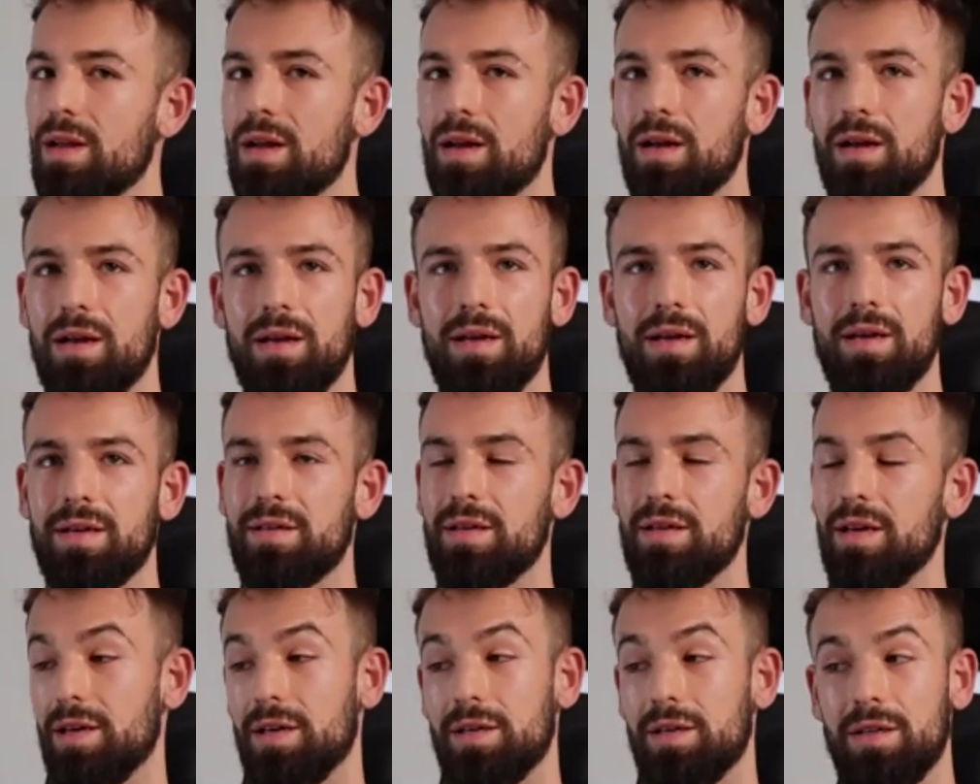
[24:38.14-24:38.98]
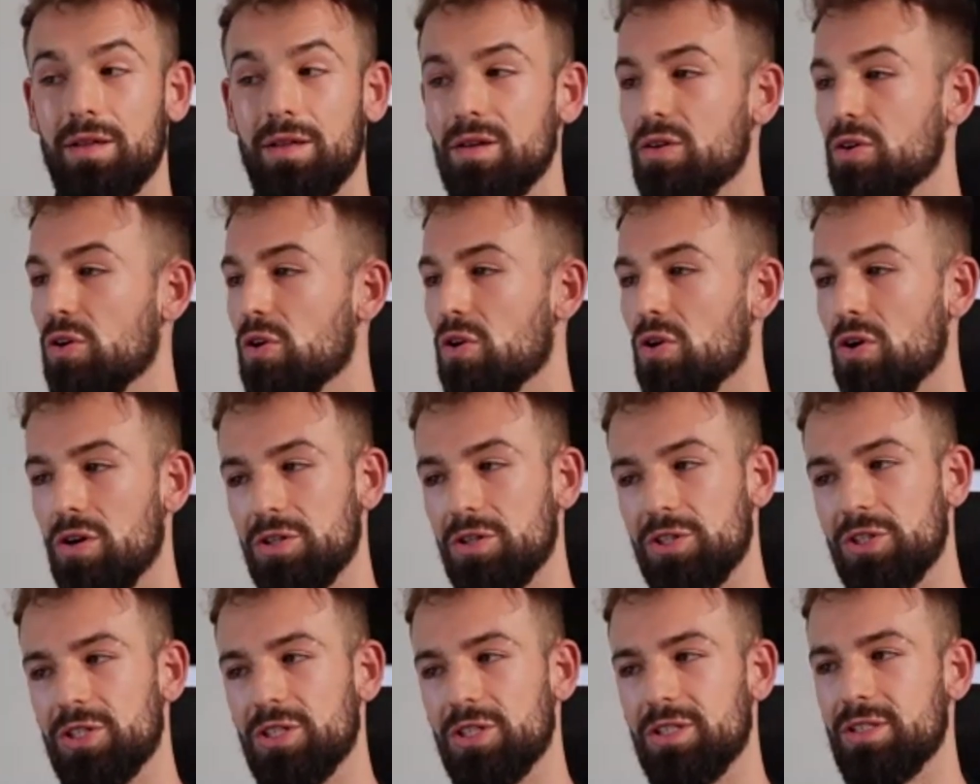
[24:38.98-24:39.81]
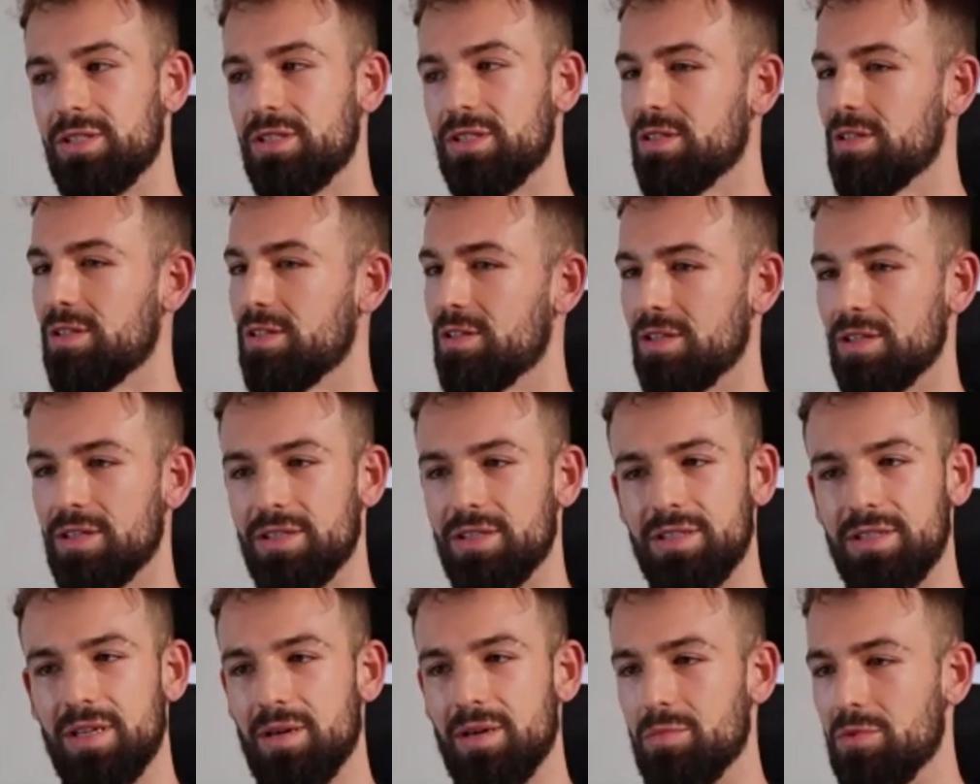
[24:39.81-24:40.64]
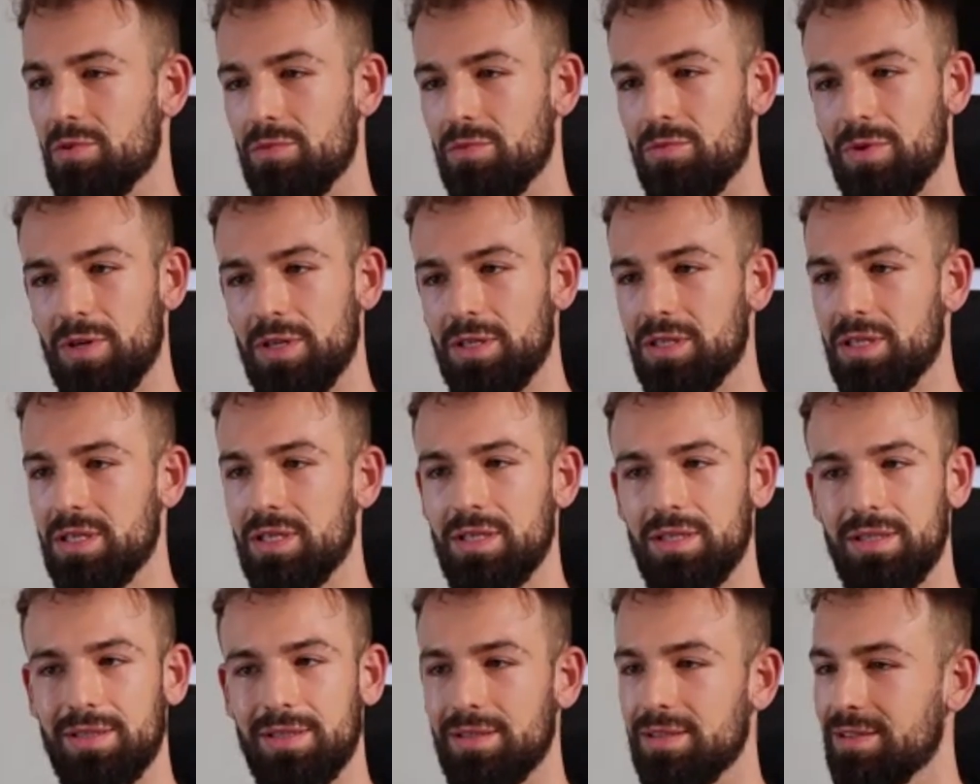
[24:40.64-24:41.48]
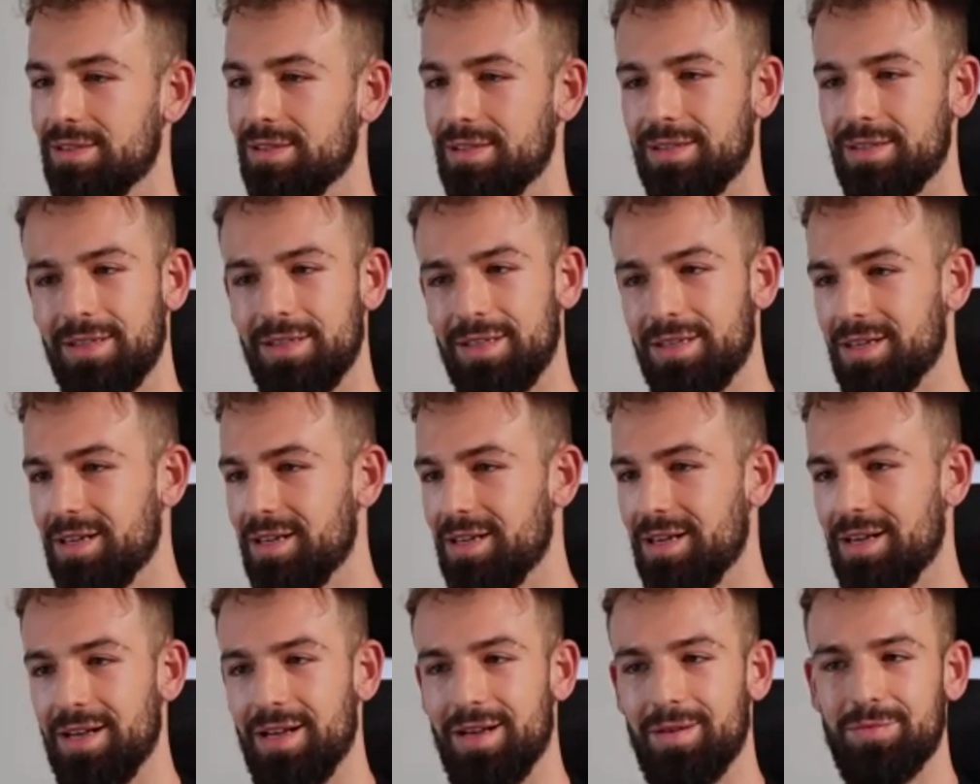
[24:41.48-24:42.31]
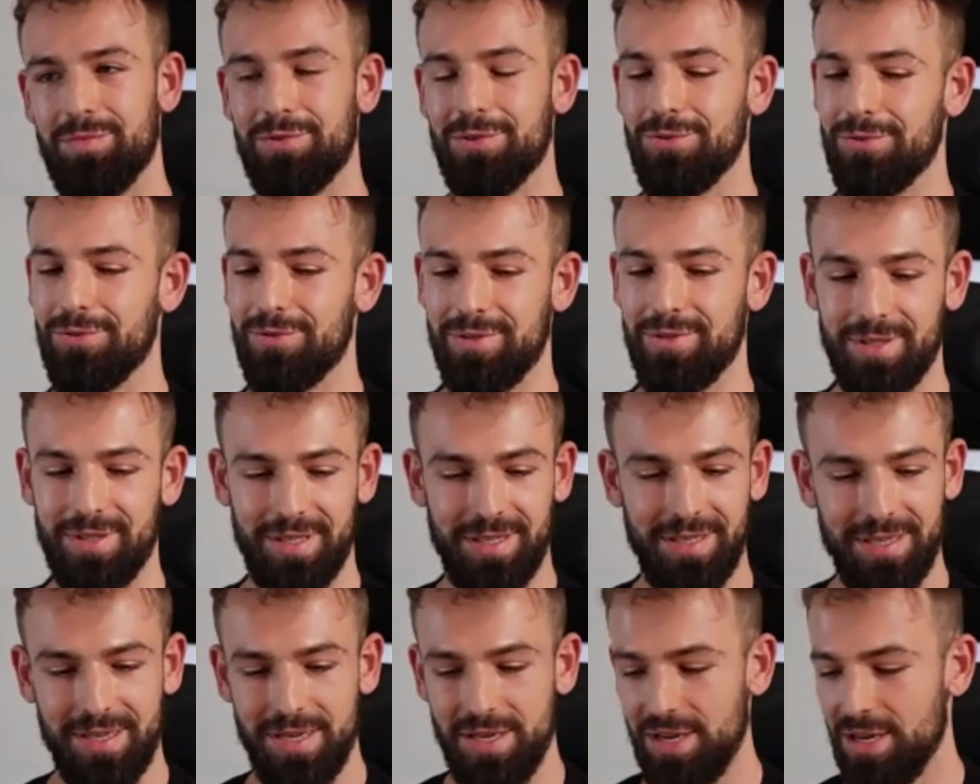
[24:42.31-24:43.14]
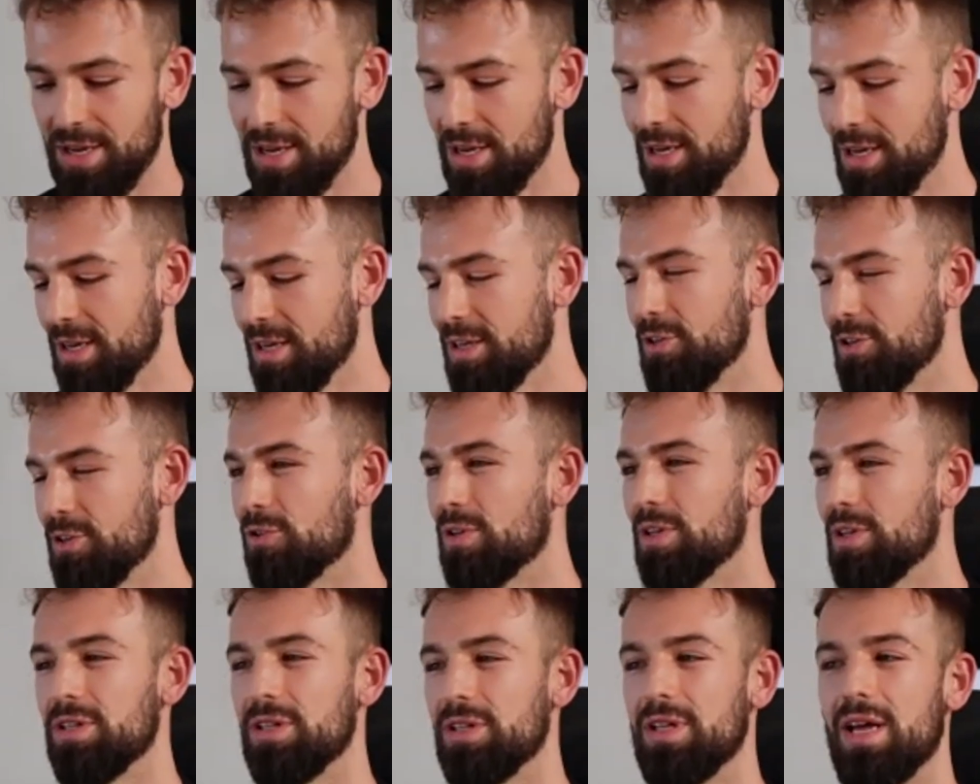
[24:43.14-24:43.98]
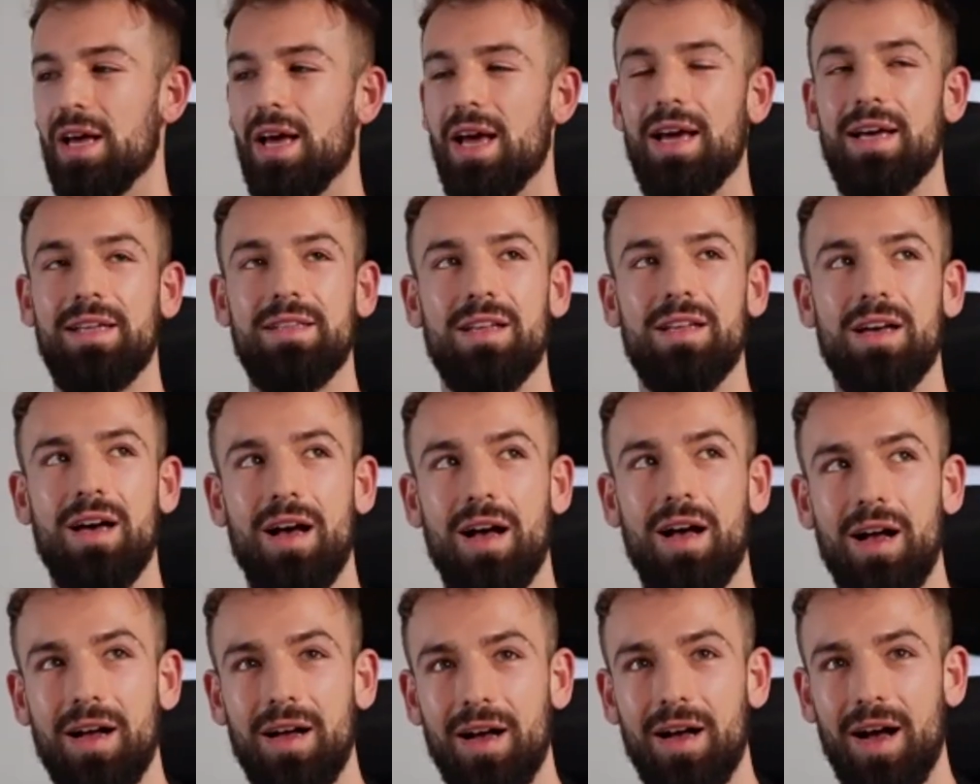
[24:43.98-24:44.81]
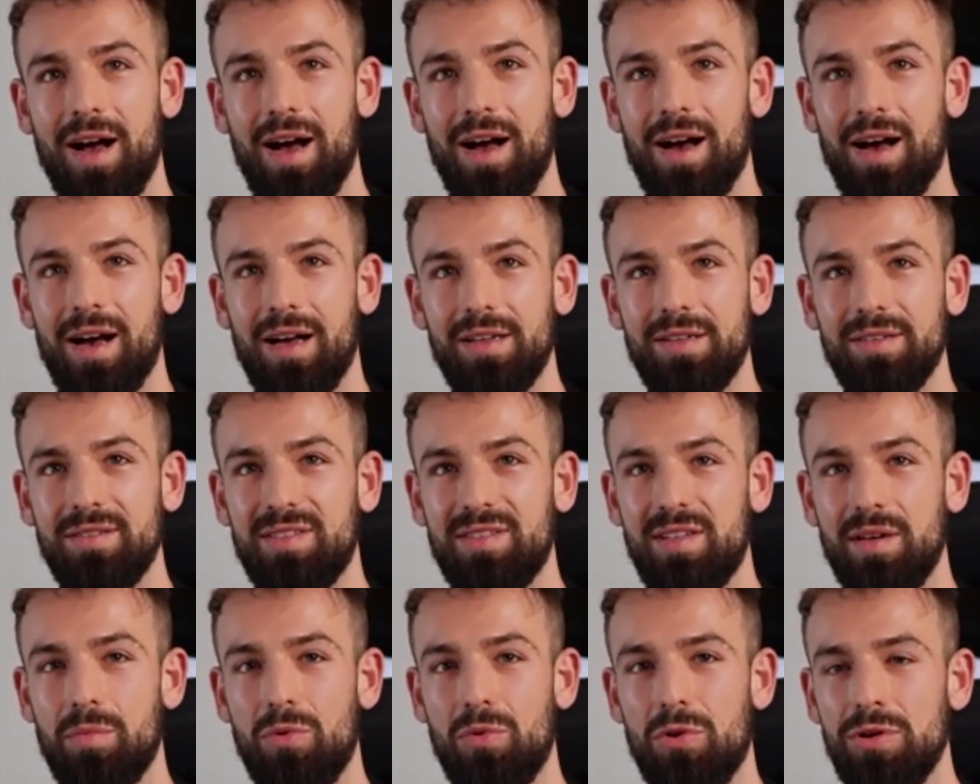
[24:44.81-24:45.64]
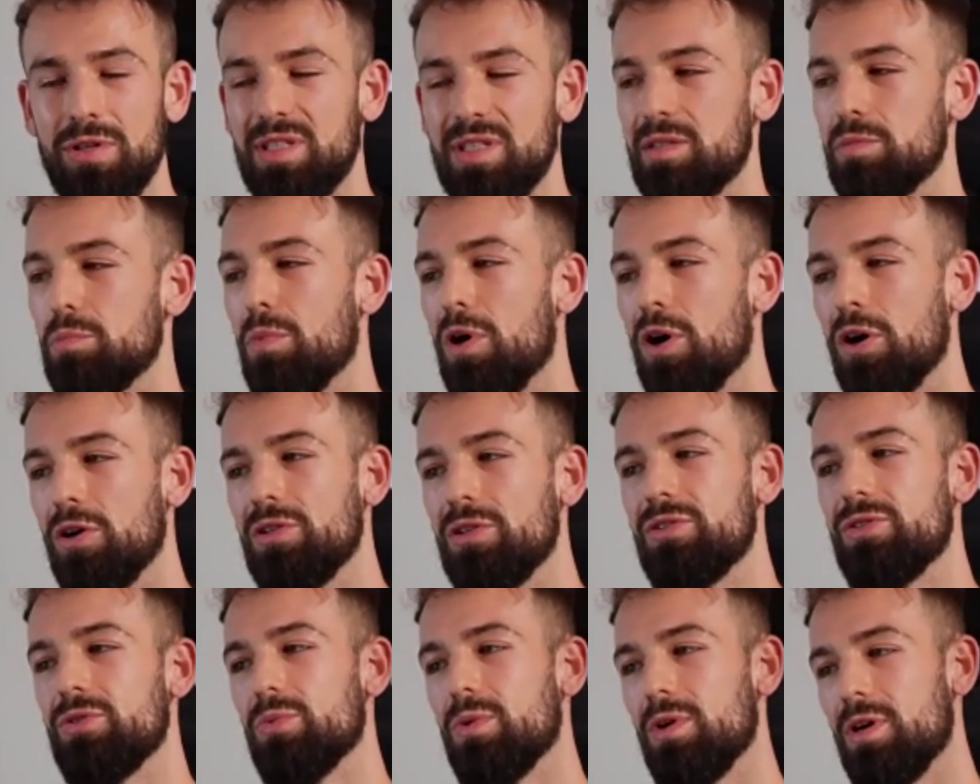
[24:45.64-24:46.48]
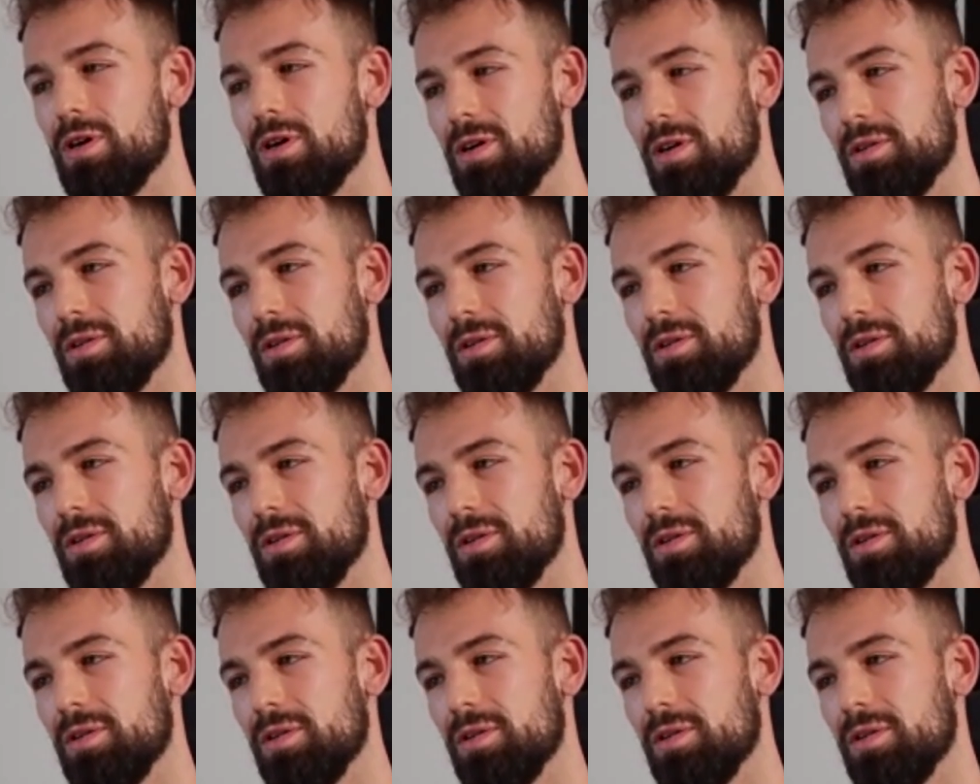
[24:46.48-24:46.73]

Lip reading: A clear conscience is number one. Absolutely. And the more smart you are,